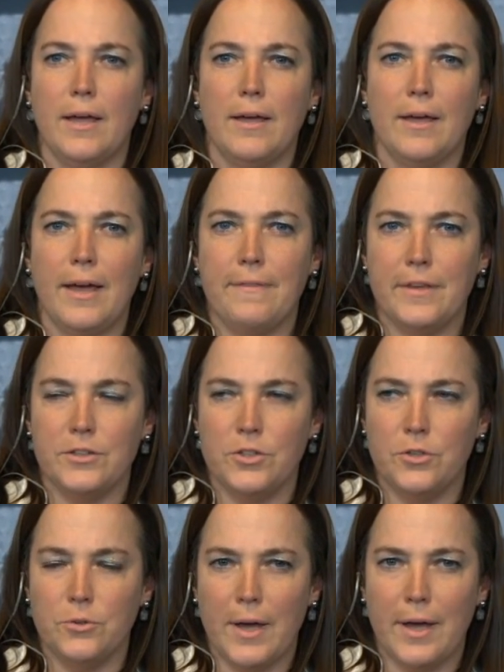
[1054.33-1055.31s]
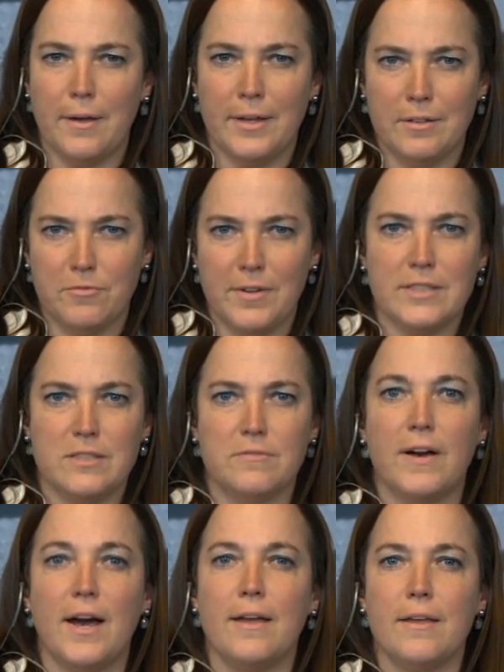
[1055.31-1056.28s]
and then you invest
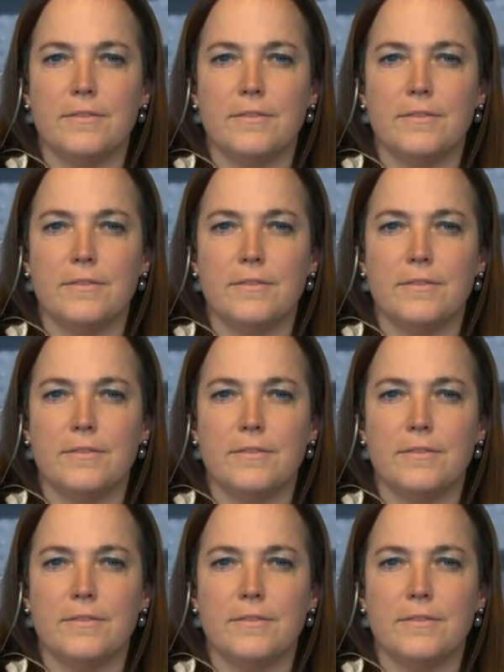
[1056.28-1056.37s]
via